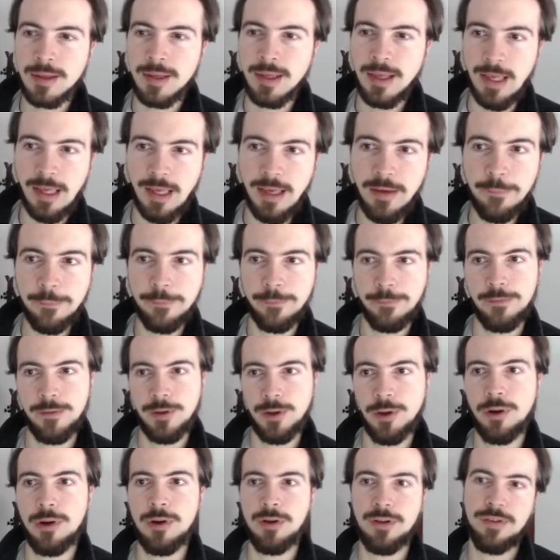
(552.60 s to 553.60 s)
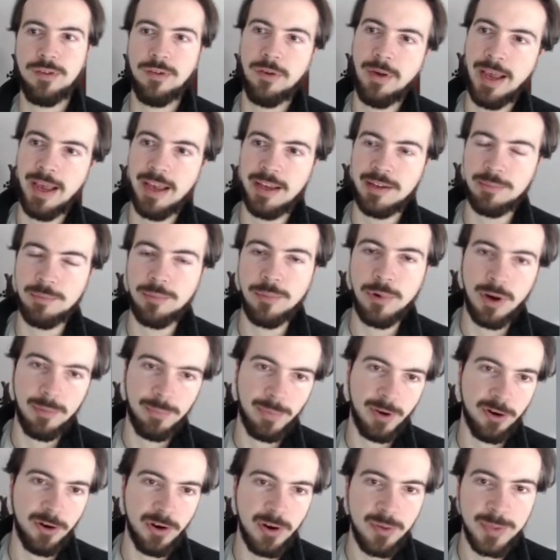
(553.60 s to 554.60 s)
If you also add more
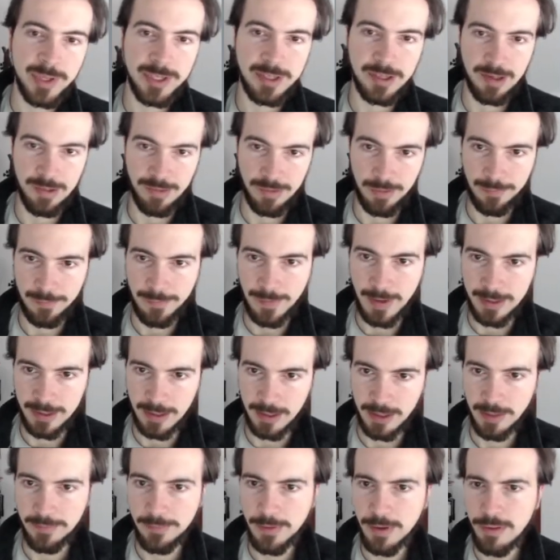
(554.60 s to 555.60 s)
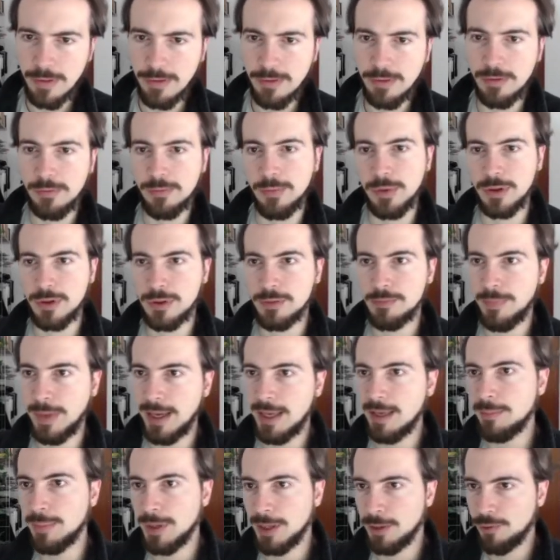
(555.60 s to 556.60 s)
parameters on finer levels, which
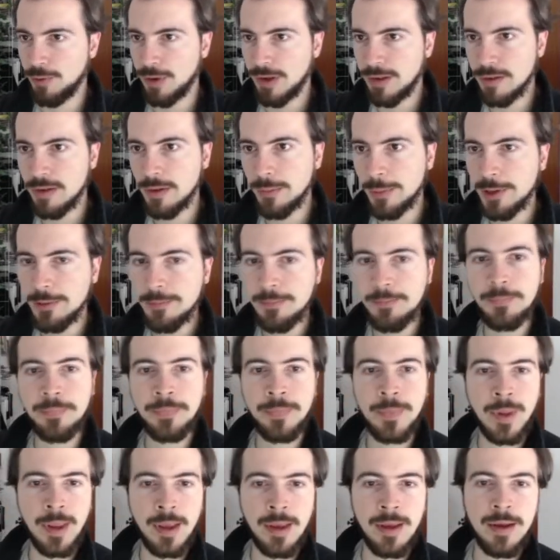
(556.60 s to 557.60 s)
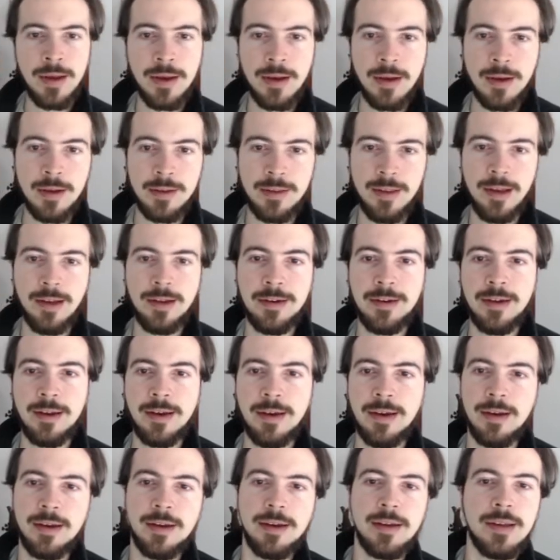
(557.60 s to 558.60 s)
may be reasonable,
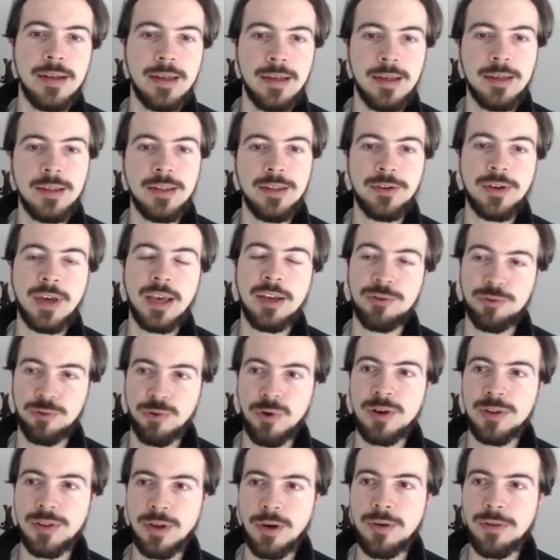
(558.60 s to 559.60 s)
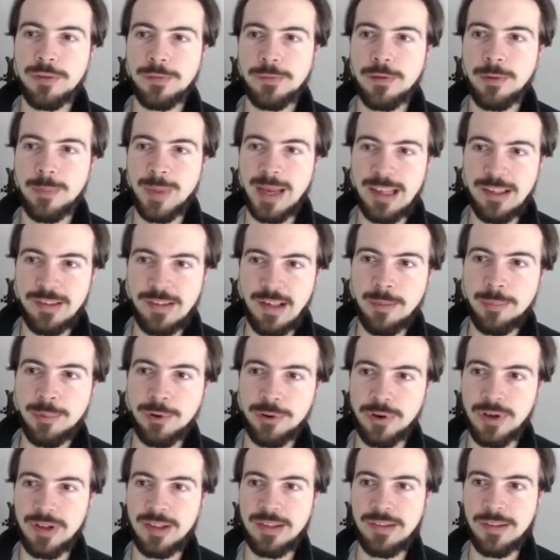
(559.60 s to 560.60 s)
then you can draw those from a
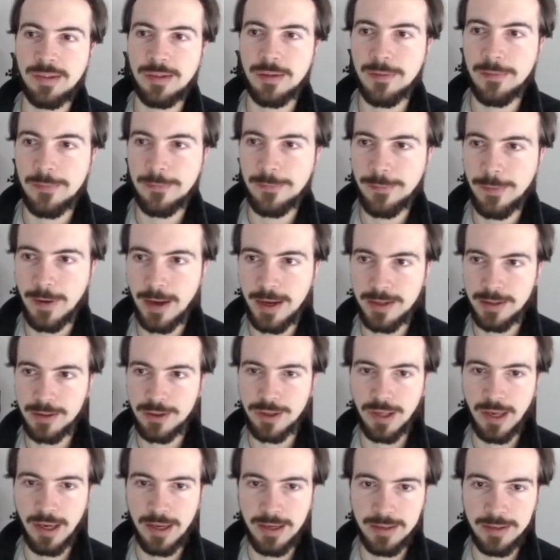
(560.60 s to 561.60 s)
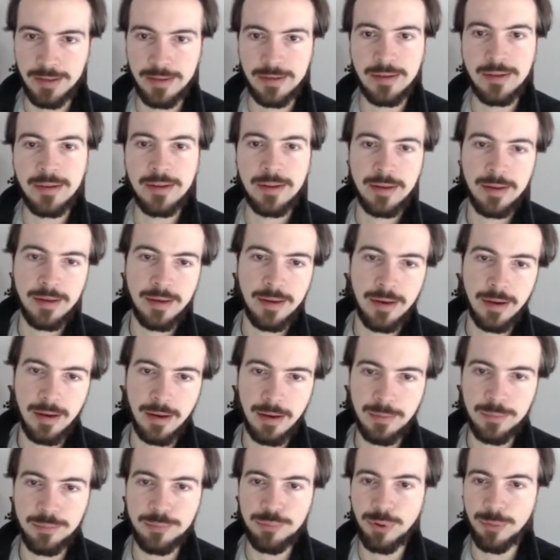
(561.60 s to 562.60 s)
separate fine chain
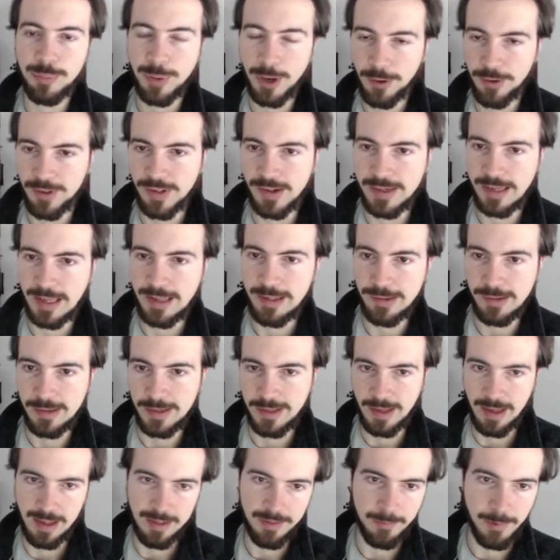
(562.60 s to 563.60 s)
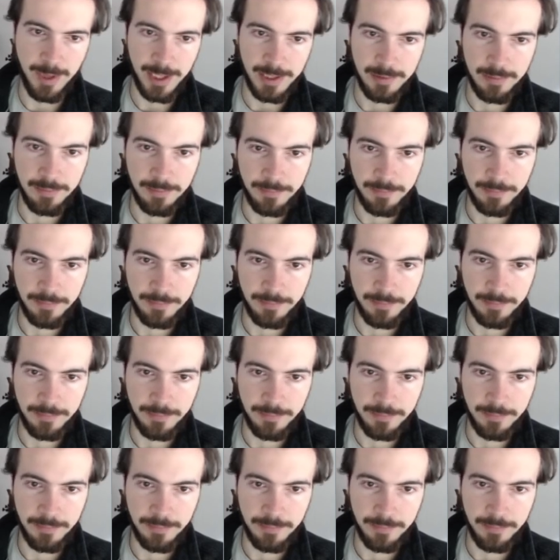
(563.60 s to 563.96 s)
proposal density as well.